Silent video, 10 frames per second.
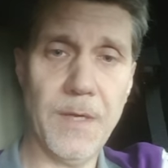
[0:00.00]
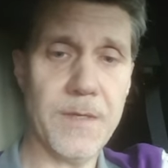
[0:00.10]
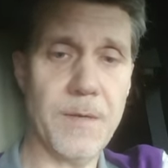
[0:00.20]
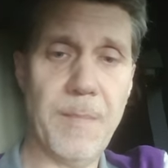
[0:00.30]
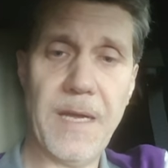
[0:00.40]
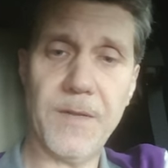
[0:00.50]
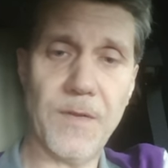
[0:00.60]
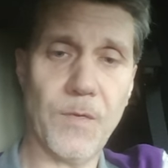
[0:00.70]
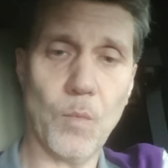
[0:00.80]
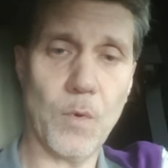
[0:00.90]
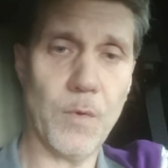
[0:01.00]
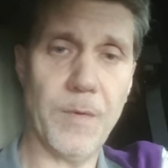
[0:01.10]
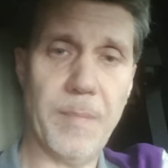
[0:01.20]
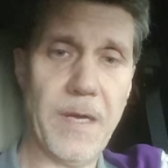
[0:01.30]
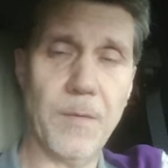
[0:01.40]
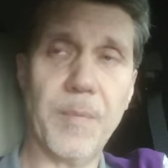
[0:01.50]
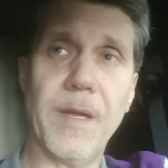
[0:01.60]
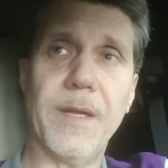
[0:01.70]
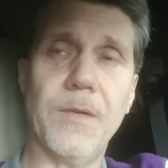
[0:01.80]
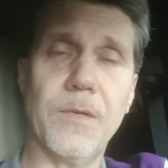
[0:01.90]
to make this world a better
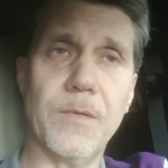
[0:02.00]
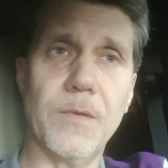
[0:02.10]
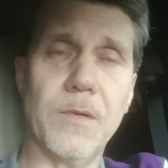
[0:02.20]
place.